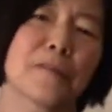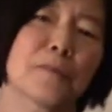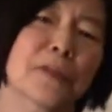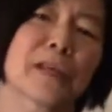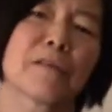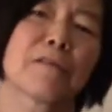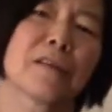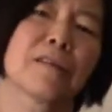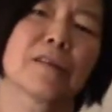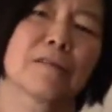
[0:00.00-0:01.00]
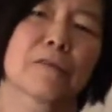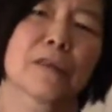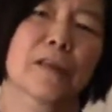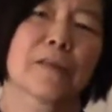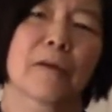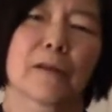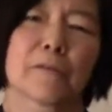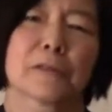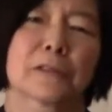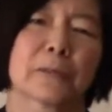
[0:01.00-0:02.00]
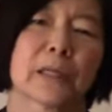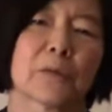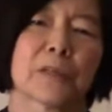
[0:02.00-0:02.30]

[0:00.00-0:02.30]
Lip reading: This particular season is our 10th year anniversary.